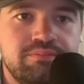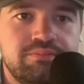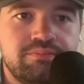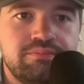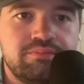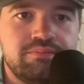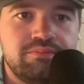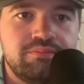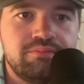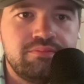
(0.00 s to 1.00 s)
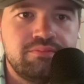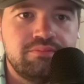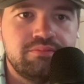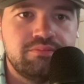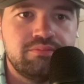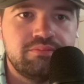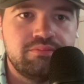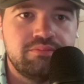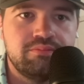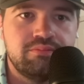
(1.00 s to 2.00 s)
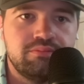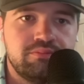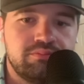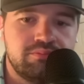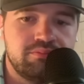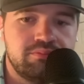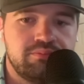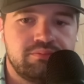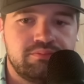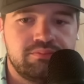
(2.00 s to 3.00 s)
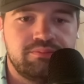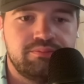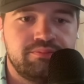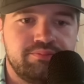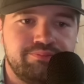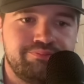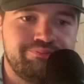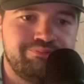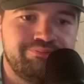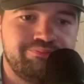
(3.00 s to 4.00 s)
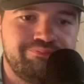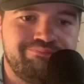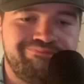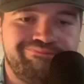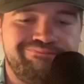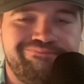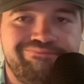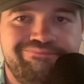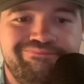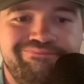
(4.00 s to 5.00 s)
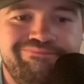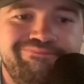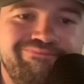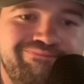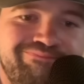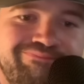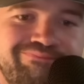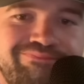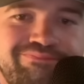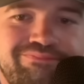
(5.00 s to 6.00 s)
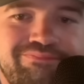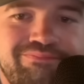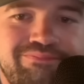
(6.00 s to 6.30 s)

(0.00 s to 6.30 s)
(not speaking)